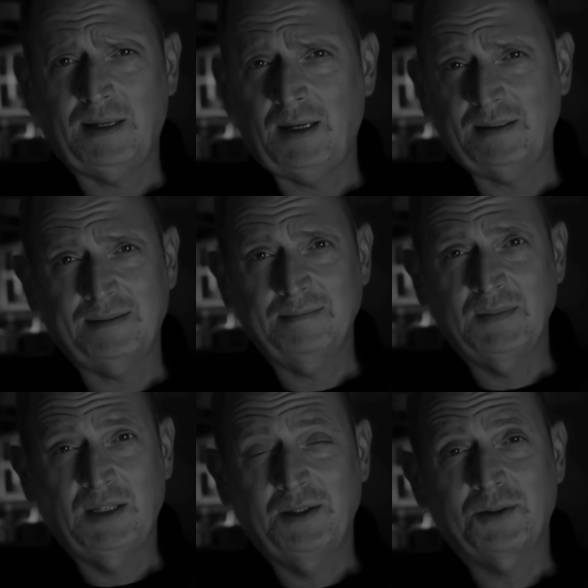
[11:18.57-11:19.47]
I
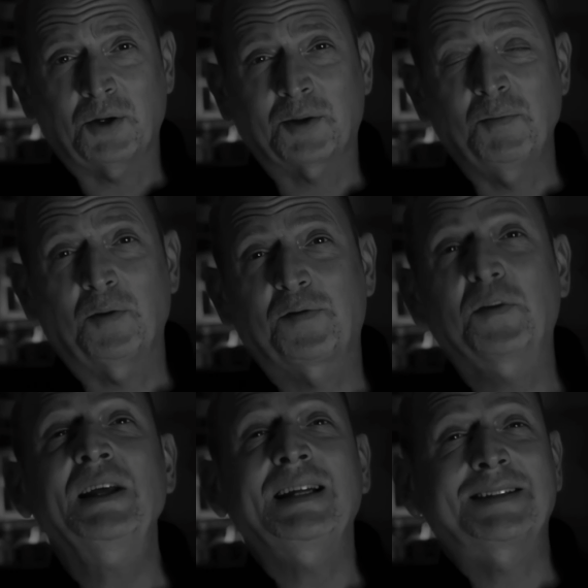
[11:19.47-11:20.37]
talked more
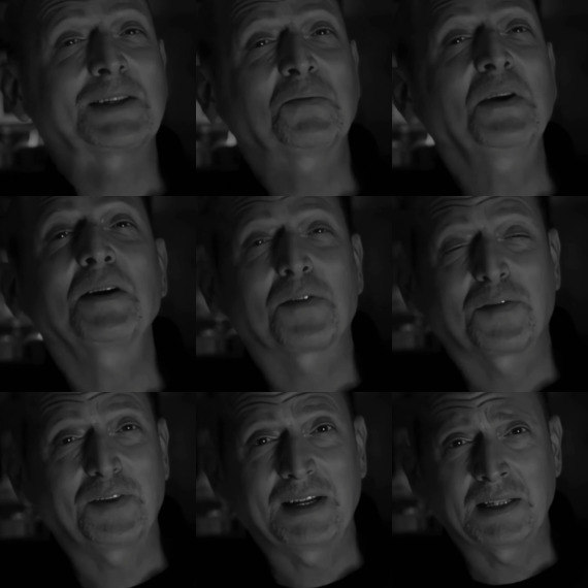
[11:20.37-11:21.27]
freely to get rid of the
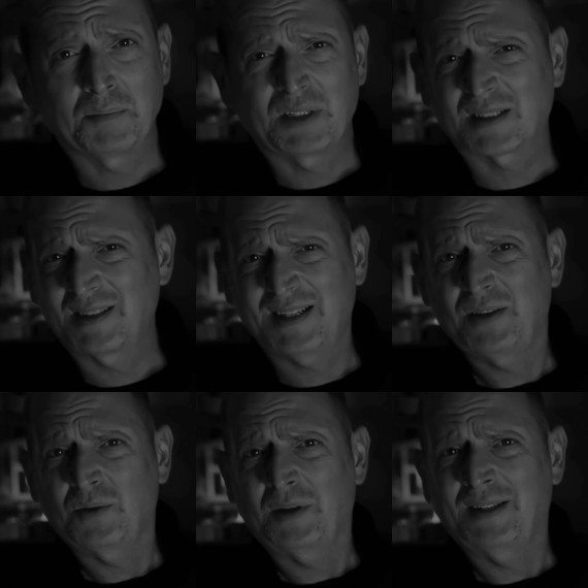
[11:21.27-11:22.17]
feeling, but it
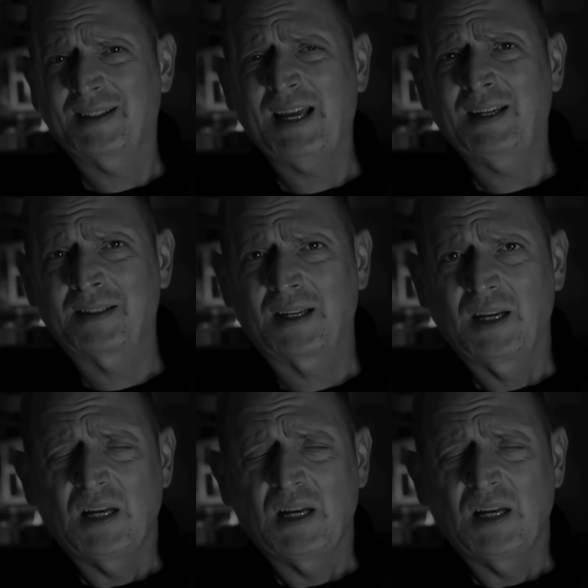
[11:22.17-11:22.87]
continued and gained